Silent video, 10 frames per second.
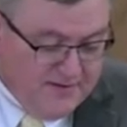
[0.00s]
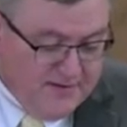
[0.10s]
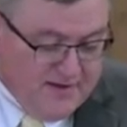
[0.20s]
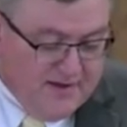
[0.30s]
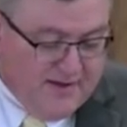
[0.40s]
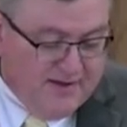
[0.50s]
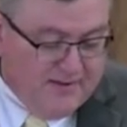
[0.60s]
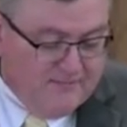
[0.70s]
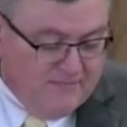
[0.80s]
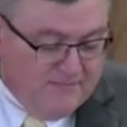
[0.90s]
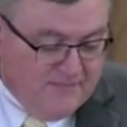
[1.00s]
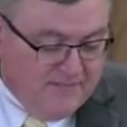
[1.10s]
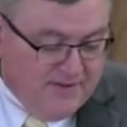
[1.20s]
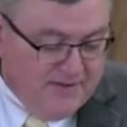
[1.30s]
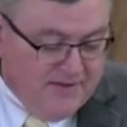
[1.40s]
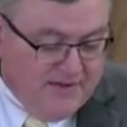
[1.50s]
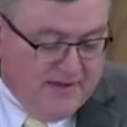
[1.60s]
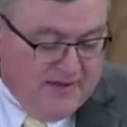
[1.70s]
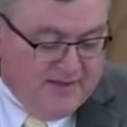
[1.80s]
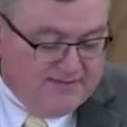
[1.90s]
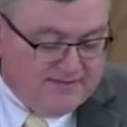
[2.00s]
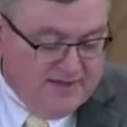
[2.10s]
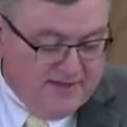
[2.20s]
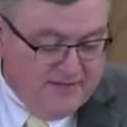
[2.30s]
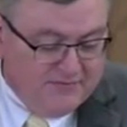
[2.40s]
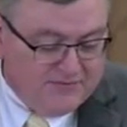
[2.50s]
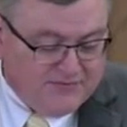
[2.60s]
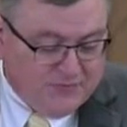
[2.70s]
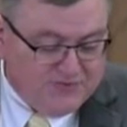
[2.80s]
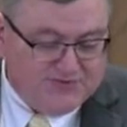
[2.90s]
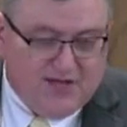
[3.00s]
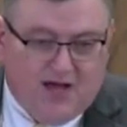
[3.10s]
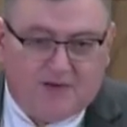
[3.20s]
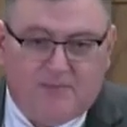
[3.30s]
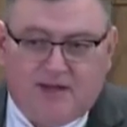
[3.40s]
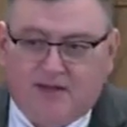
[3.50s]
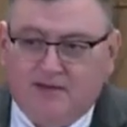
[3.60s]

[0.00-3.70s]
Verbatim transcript: and he said it was for sodomy.